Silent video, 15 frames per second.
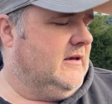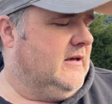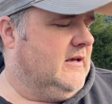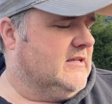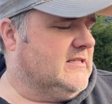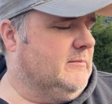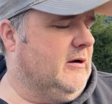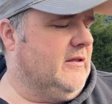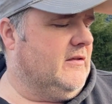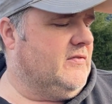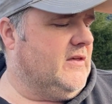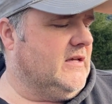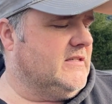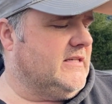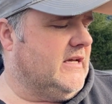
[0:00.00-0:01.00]
Some other
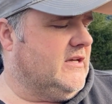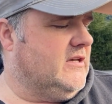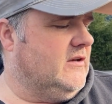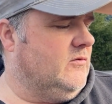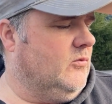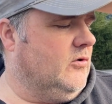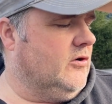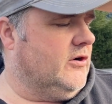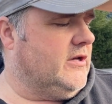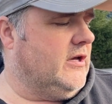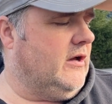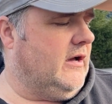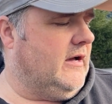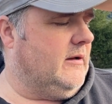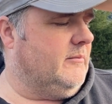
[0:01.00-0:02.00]
things that can work.
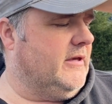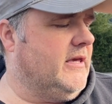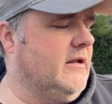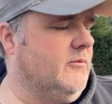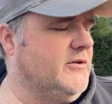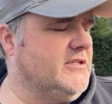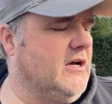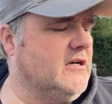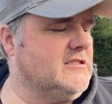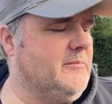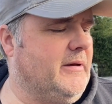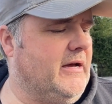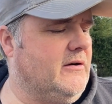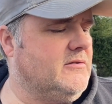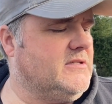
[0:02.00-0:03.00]
Again, we talked
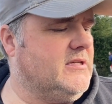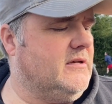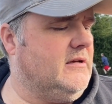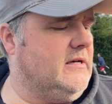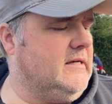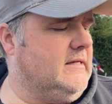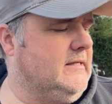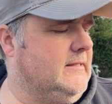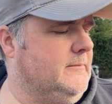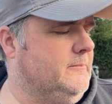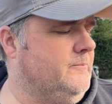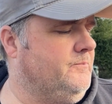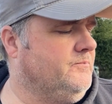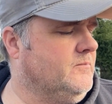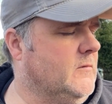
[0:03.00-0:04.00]
about,
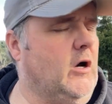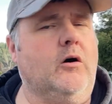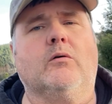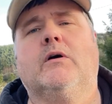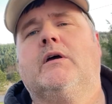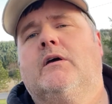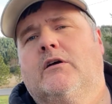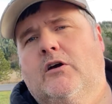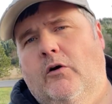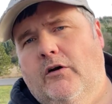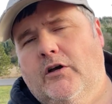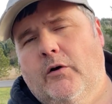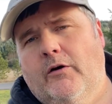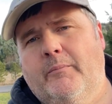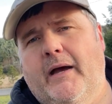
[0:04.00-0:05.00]

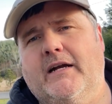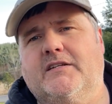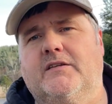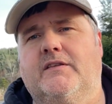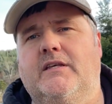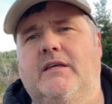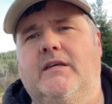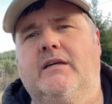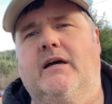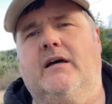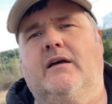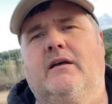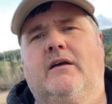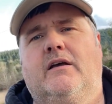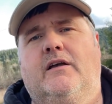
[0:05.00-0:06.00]
going back to
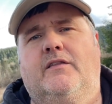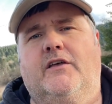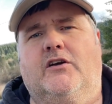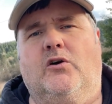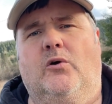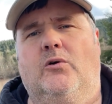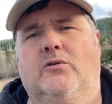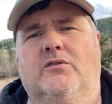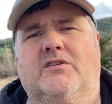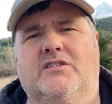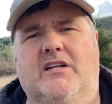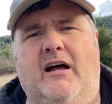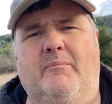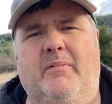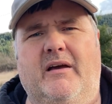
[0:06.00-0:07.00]
the cold
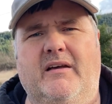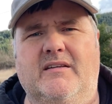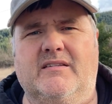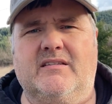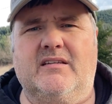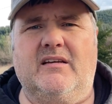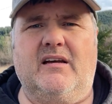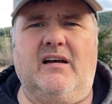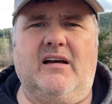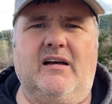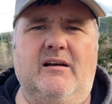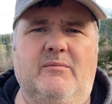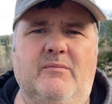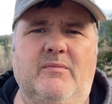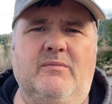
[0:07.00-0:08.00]
stop bys.
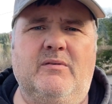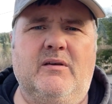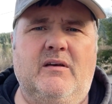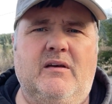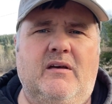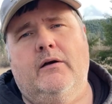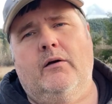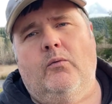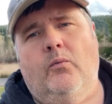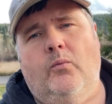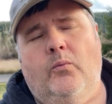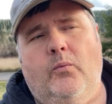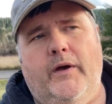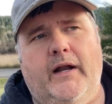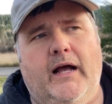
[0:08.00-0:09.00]

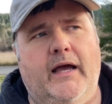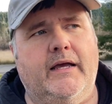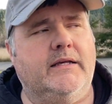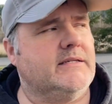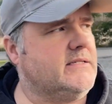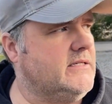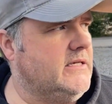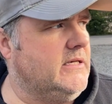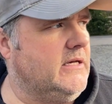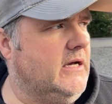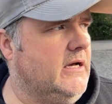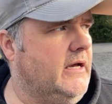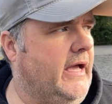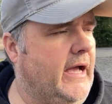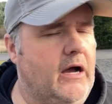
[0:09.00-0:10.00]
When I see
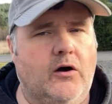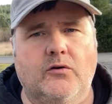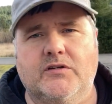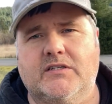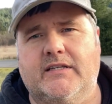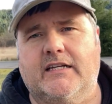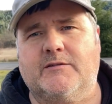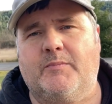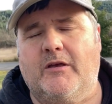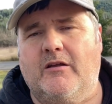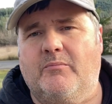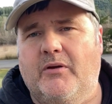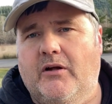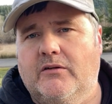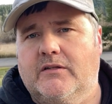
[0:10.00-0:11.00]
a house that's
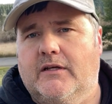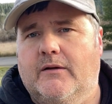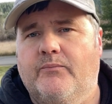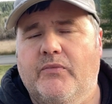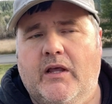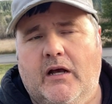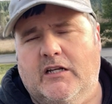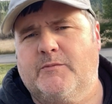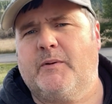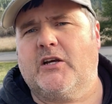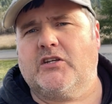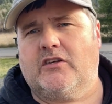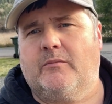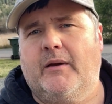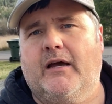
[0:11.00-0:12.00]
being built, and
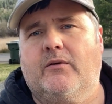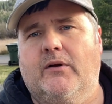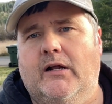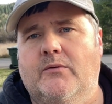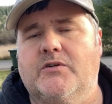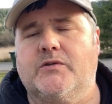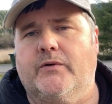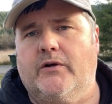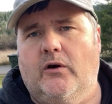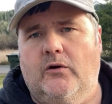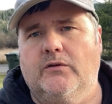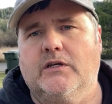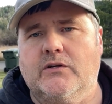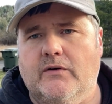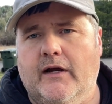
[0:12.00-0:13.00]
especially back when I was doing
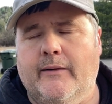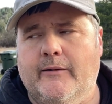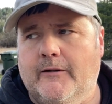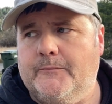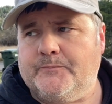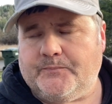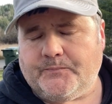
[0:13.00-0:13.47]
only drywall,